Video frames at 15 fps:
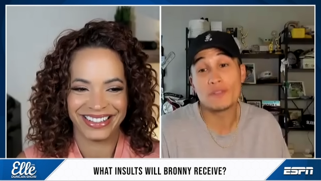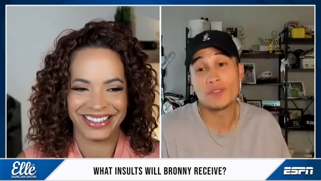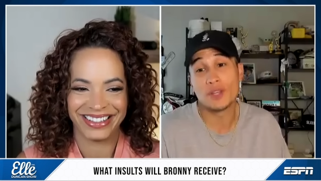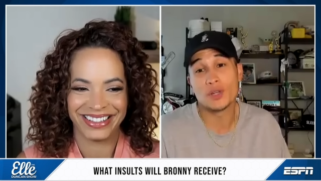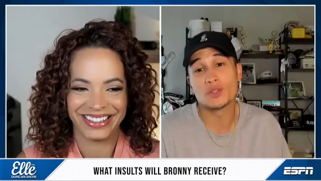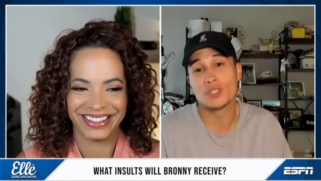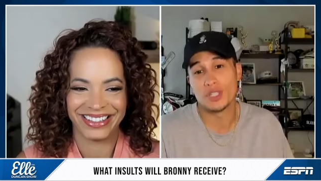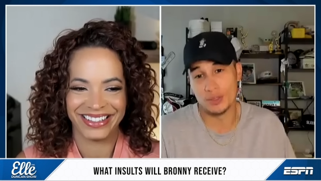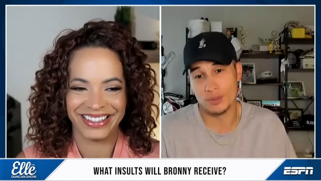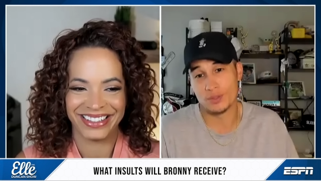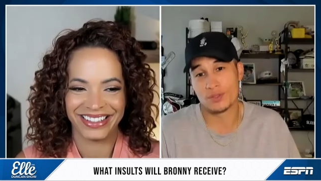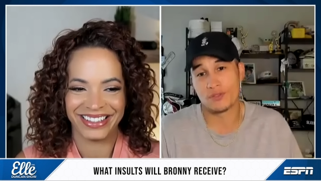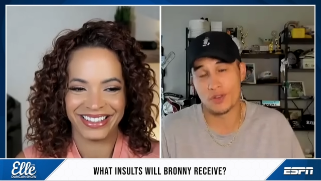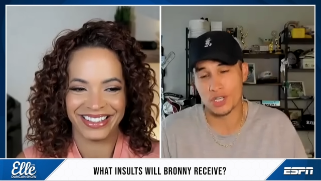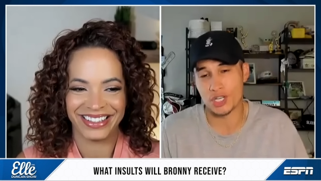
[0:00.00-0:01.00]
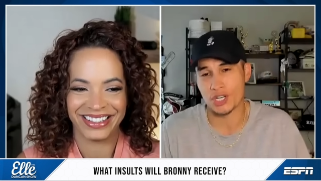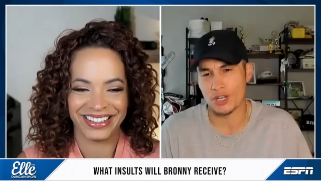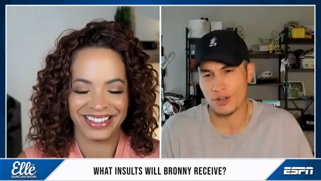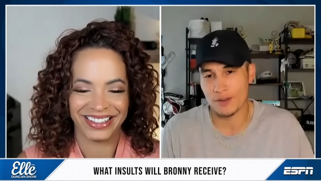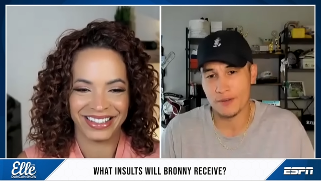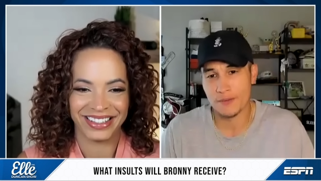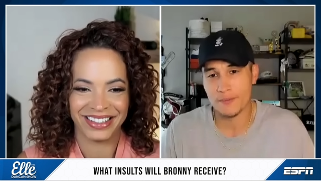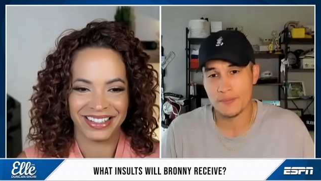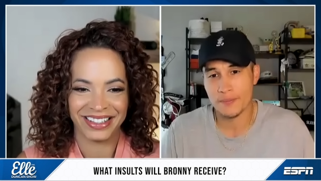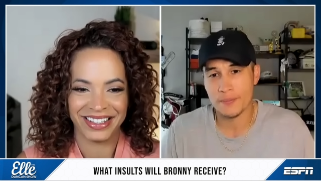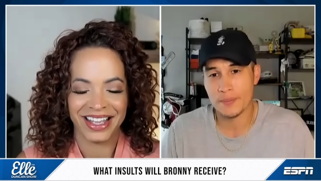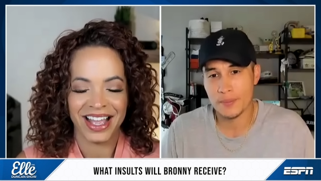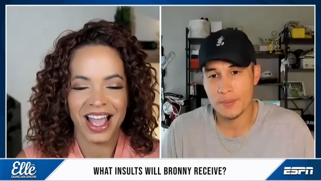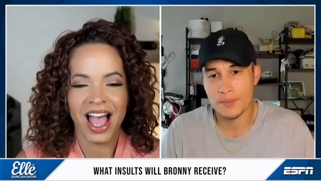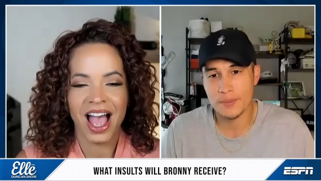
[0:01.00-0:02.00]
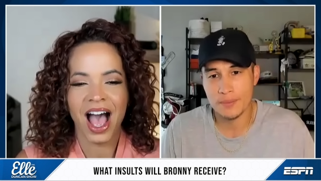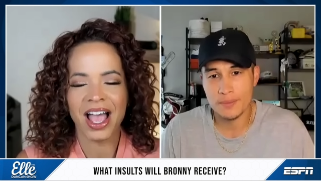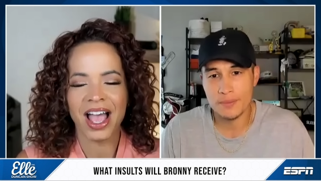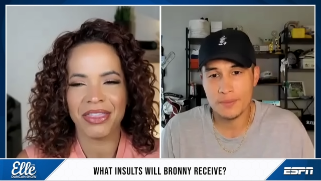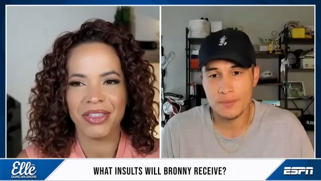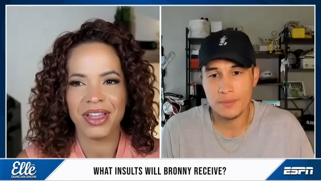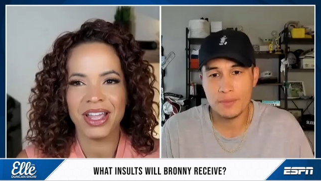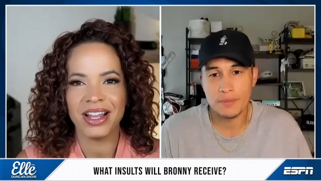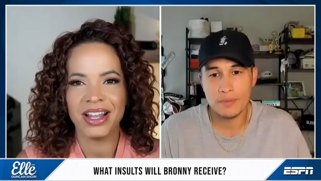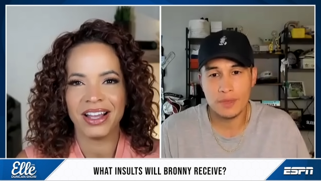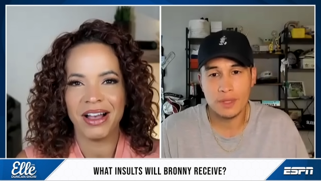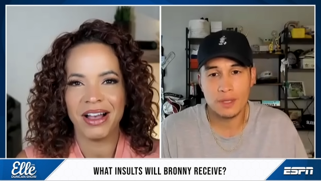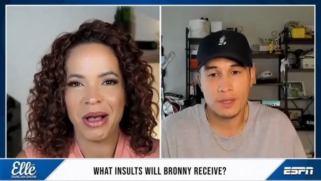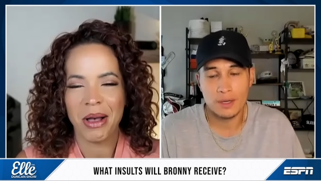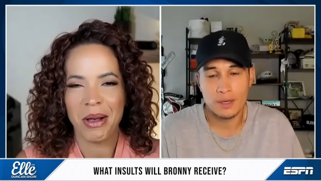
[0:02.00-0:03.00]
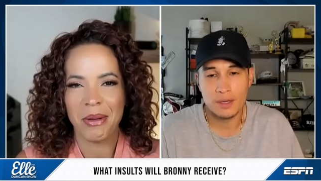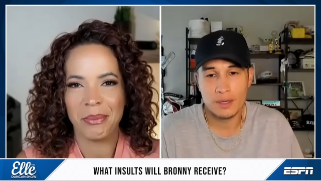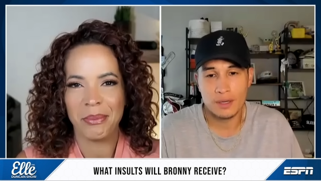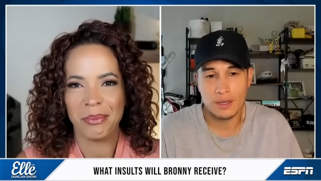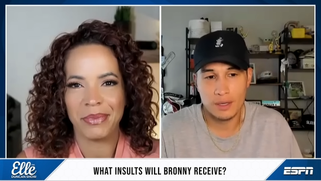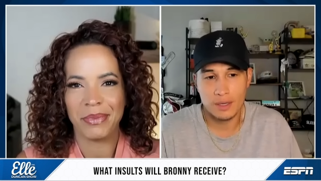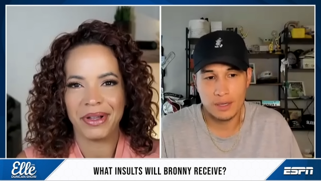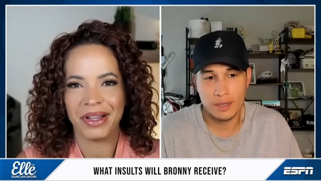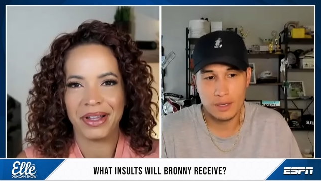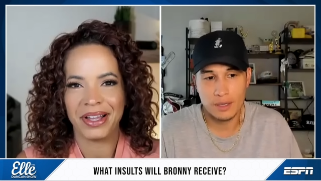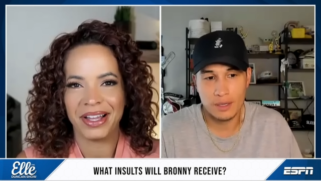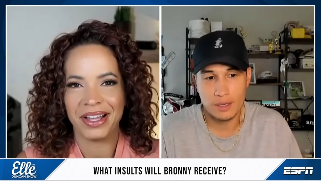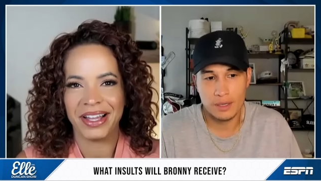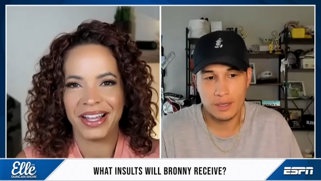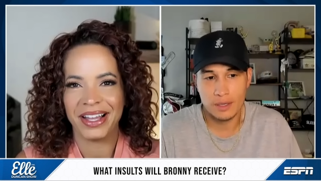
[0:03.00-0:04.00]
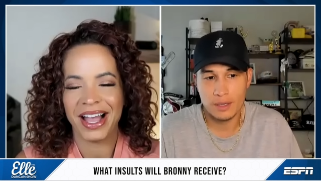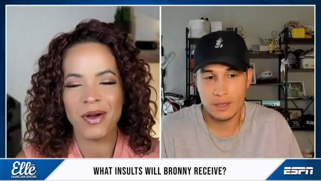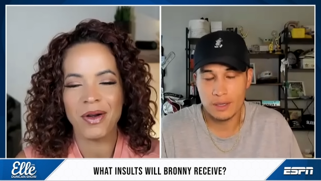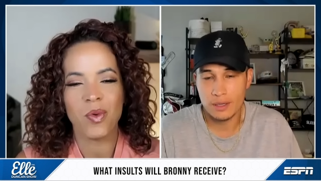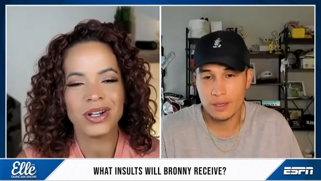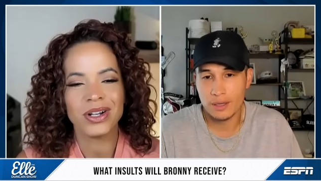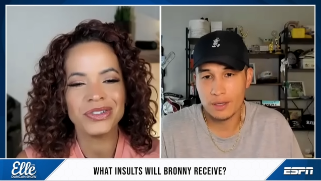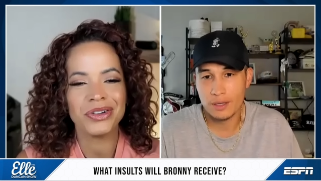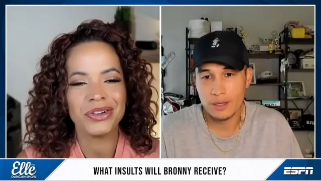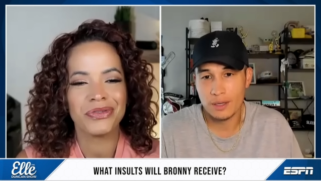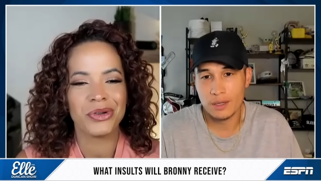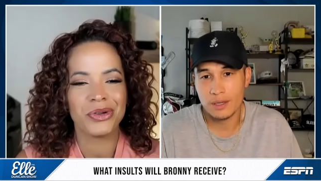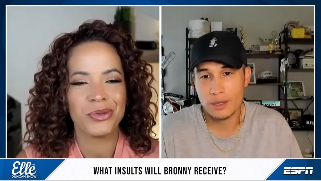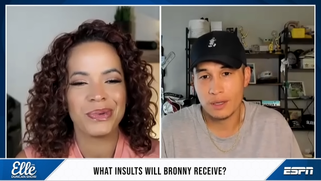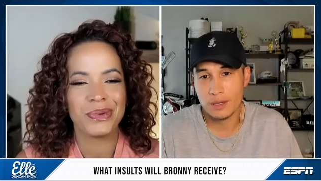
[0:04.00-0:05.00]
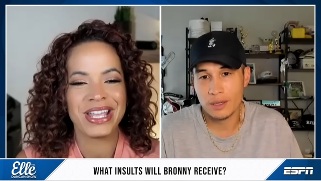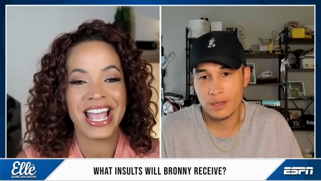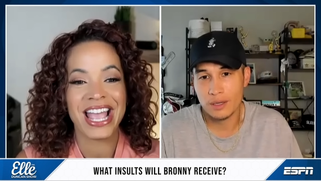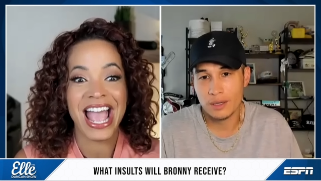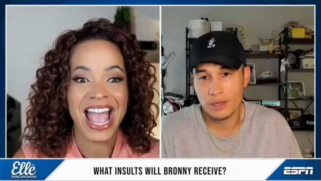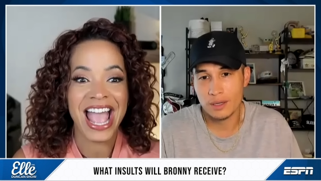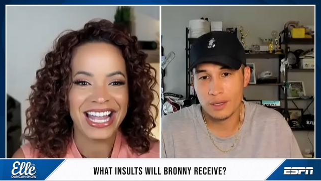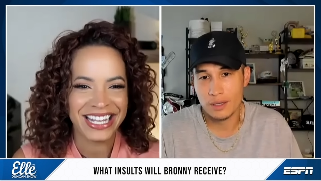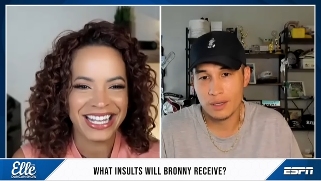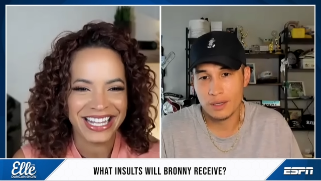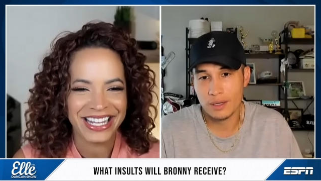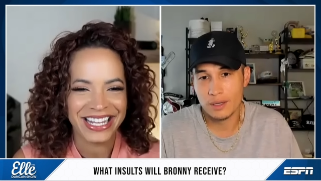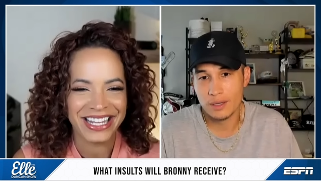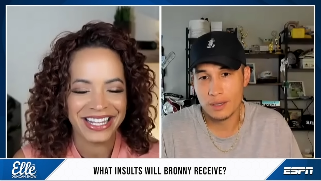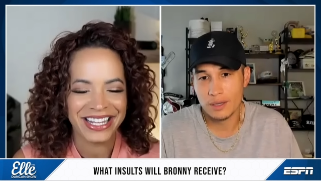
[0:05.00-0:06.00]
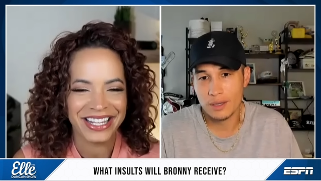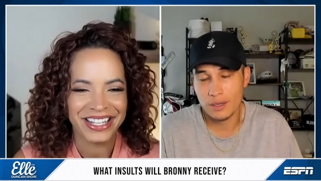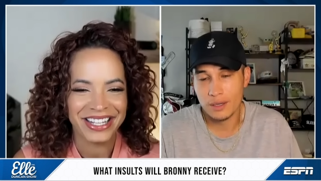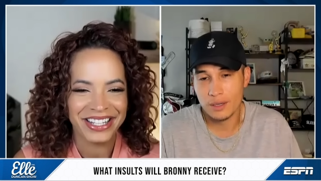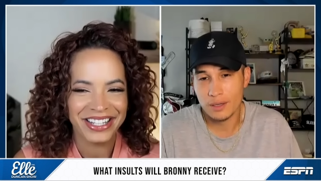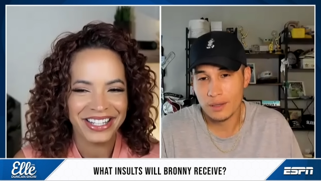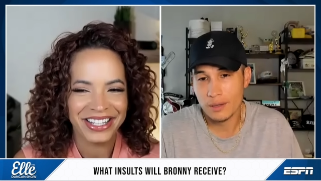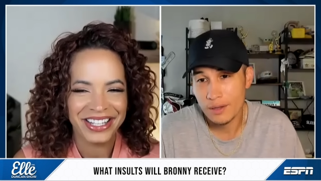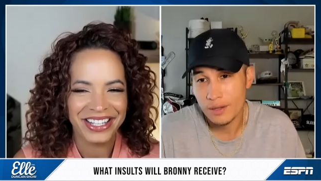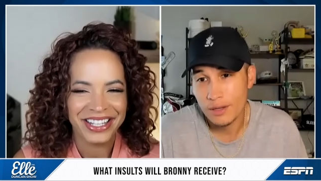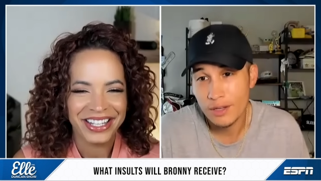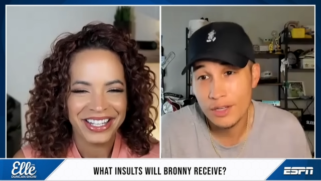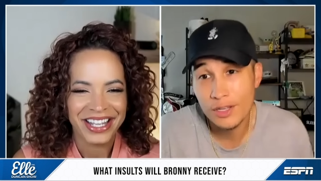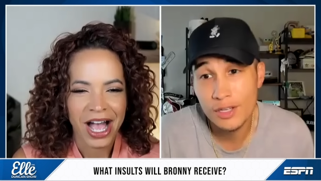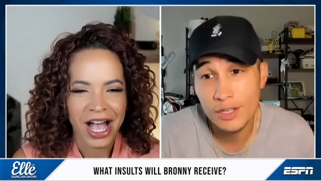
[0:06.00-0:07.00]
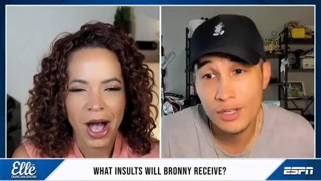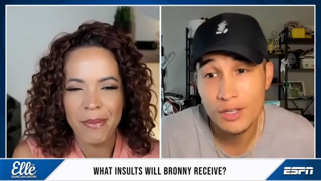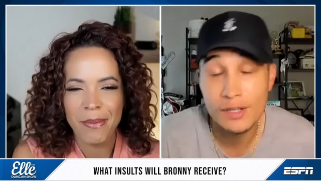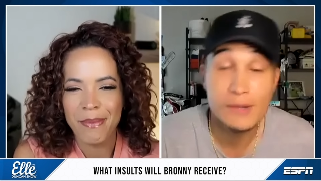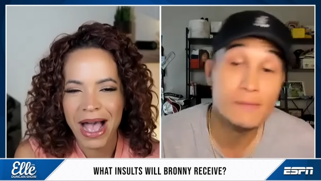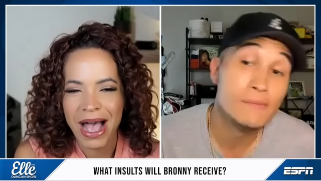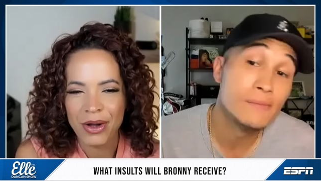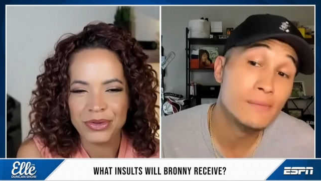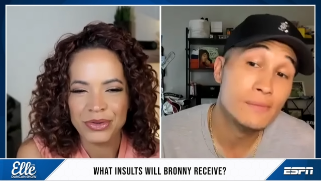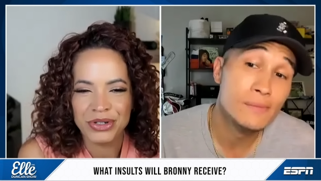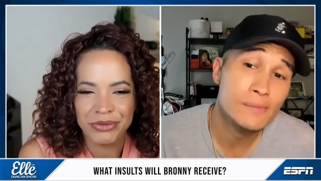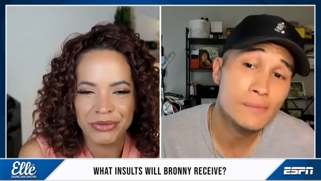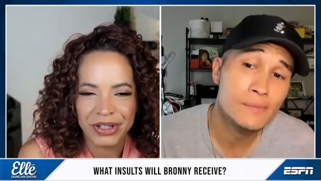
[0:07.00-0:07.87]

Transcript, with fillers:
Speaker 1: of those dudes for sure.
Speaker 2: I think um I wonder if there will be any amount of